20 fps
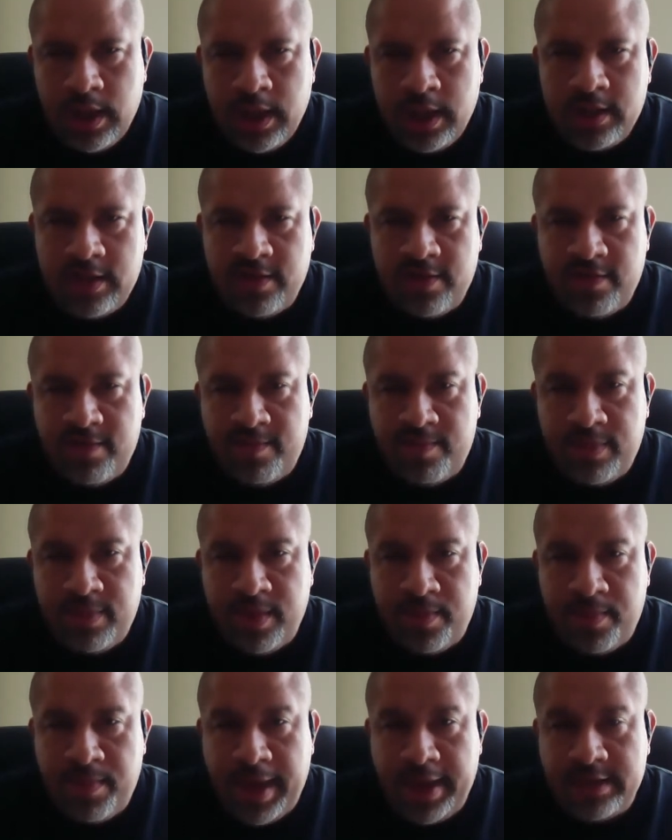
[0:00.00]
The
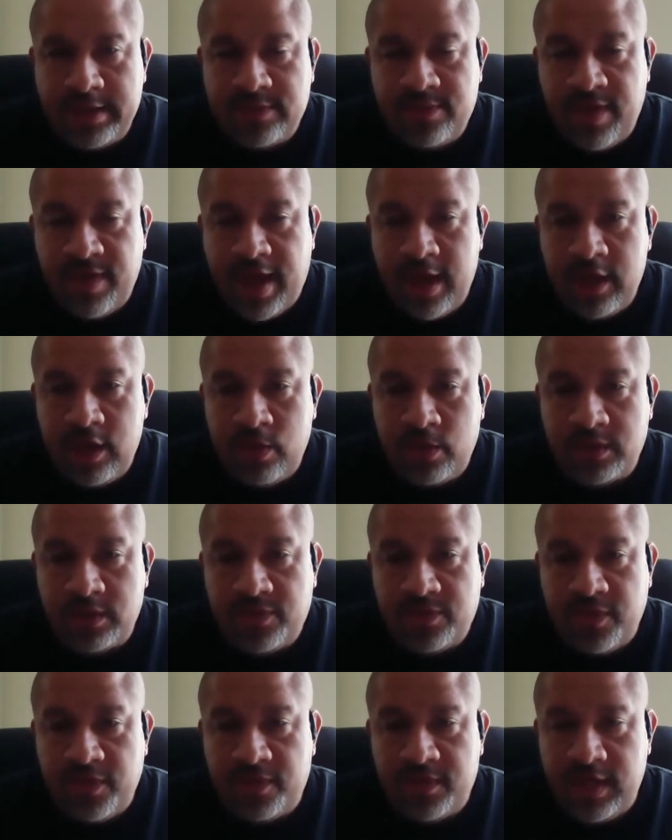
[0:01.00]
bank's value was
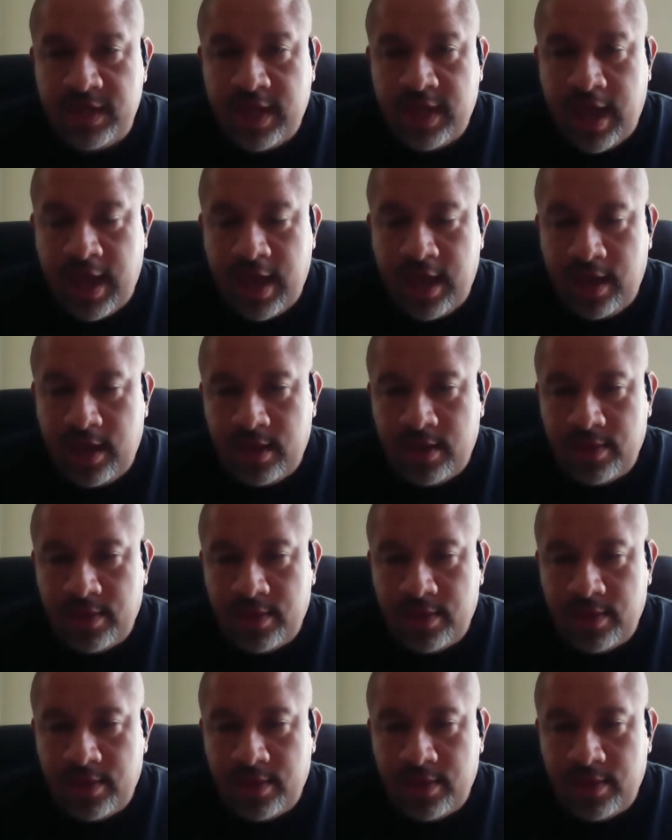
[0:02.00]
50K.